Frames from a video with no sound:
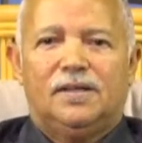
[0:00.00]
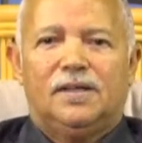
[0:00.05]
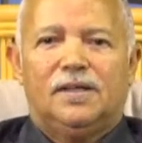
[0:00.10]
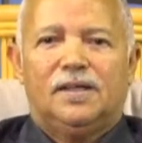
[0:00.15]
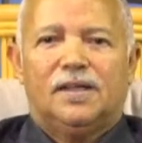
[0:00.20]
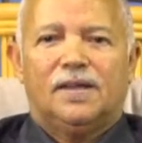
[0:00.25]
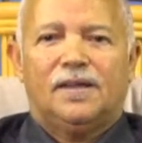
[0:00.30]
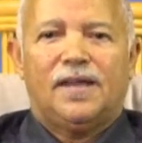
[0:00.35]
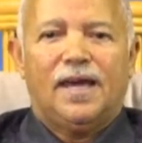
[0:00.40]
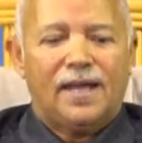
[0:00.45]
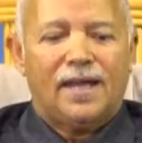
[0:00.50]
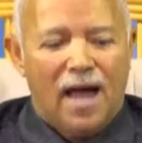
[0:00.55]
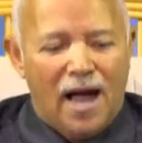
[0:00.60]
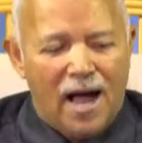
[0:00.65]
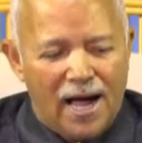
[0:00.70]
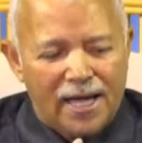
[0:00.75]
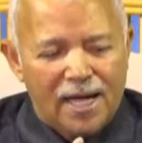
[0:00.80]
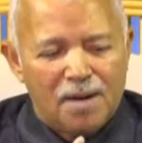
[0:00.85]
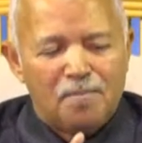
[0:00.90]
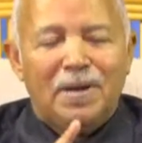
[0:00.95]
then
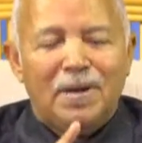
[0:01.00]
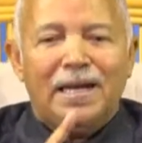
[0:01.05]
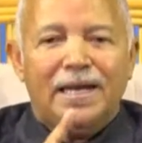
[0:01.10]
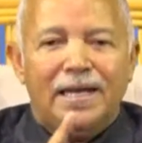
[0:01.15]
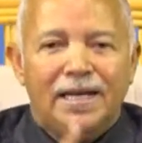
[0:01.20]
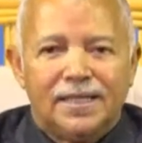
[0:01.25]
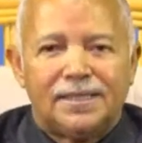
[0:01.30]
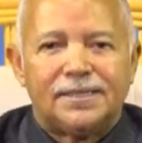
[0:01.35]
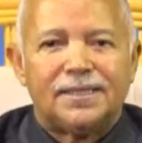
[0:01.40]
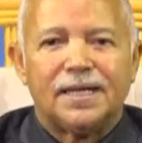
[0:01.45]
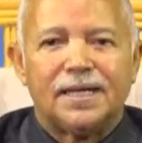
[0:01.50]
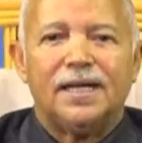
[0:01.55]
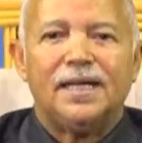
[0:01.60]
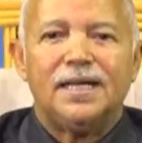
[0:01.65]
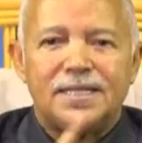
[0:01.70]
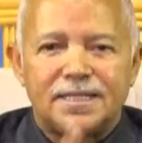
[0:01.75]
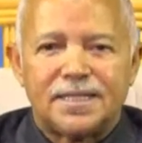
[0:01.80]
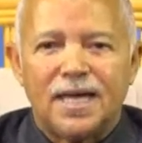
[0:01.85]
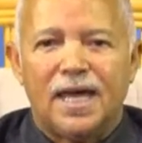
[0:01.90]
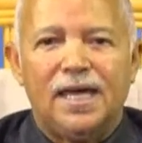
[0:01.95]
I am
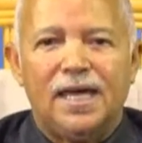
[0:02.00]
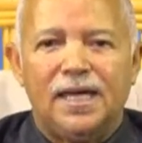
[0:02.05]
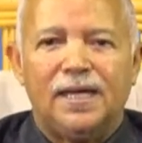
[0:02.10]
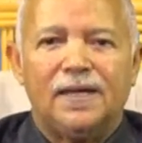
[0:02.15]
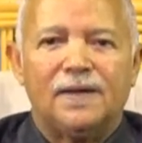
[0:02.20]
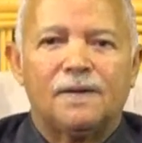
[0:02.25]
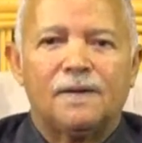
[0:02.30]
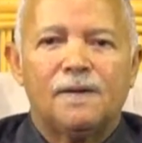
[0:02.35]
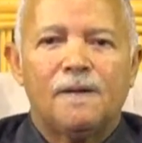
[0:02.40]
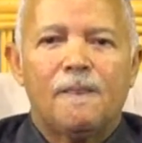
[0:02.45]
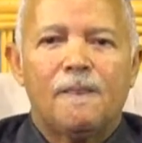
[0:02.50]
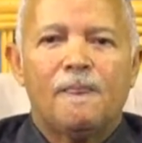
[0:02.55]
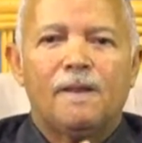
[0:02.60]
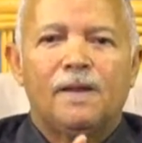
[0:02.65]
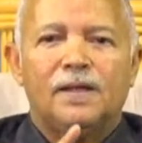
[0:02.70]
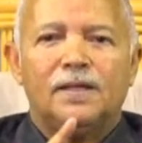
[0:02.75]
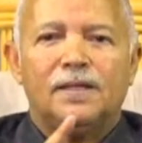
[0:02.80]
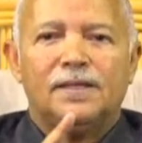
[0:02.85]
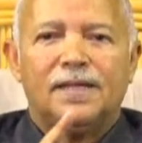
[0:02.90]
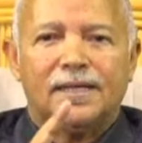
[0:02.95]
literally saying
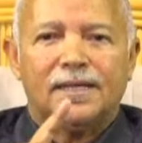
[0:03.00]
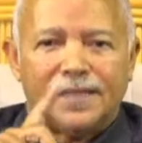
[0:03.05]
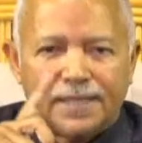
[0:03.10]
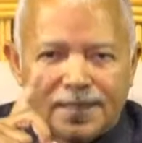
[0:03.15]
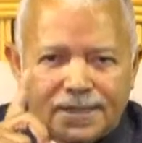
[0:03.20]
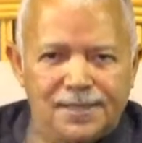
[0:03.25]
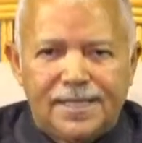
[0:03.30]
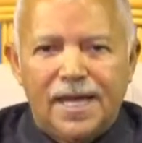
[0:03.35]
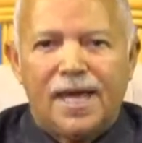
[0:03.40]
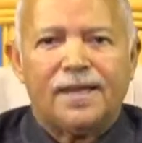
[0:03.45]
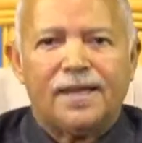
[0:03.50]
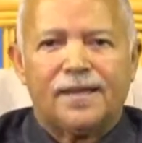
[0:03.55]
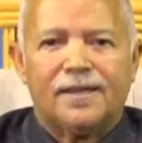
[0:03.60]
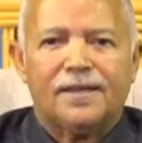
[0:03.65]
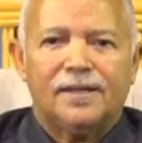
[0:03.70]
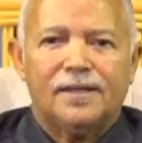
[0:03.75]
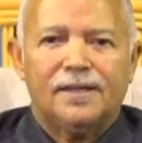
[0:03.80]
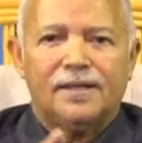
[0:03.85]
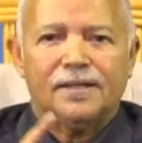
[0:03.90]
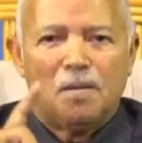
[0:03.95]
that the death,